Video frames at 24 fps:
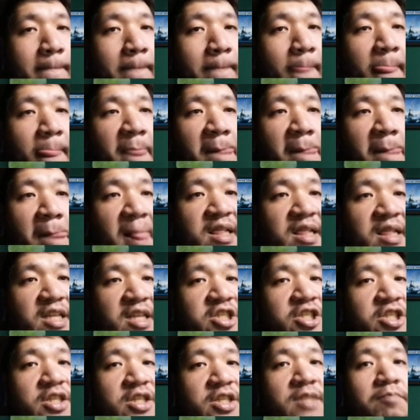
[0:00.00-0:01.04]
This should
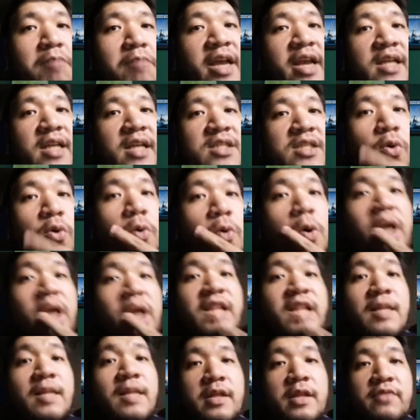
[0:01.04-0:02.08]
buy us quite a bit
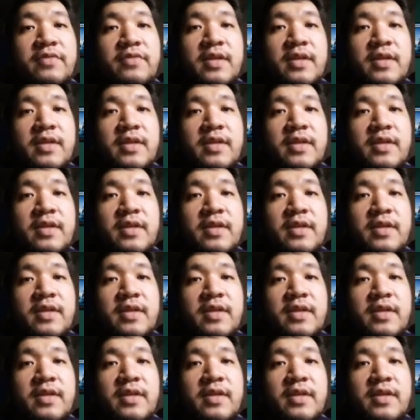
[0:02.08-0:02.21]
of time.